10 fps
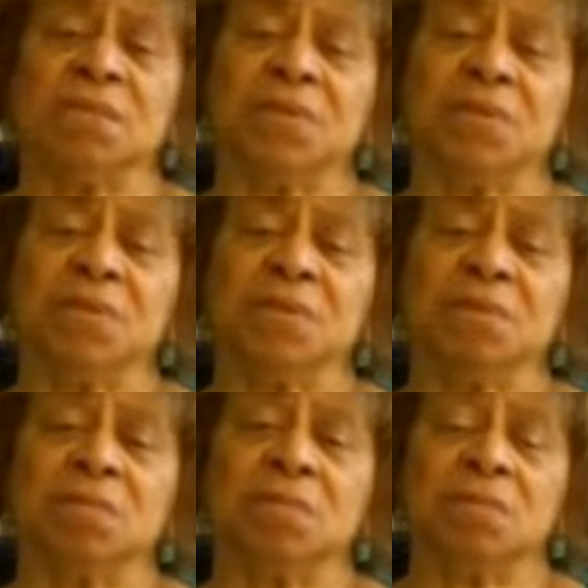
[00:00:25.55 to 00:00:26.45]

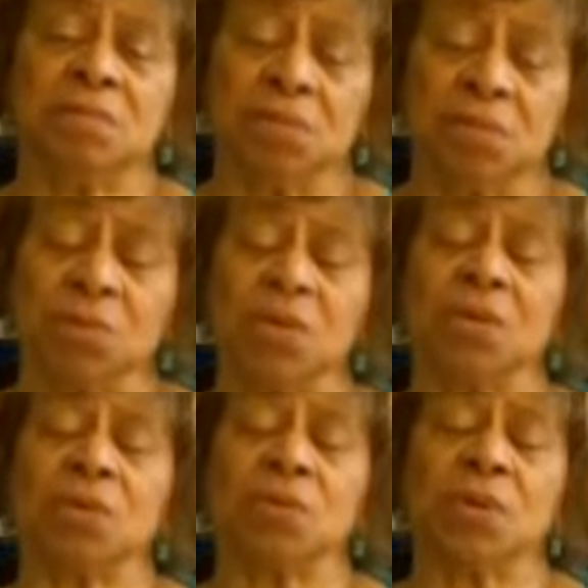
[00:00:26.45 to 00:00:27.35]
the way
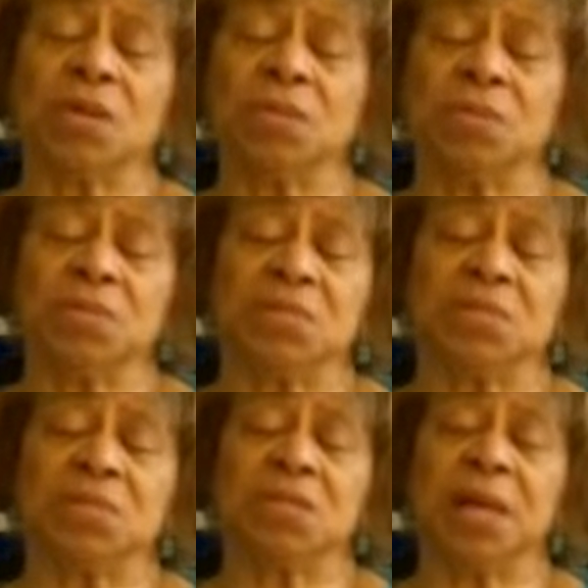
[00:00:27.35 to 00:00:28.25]
the curriculum
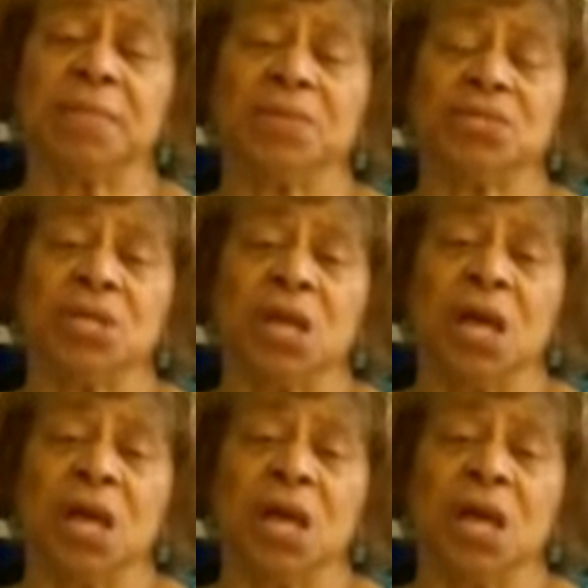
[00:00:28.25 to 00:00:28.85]
is established.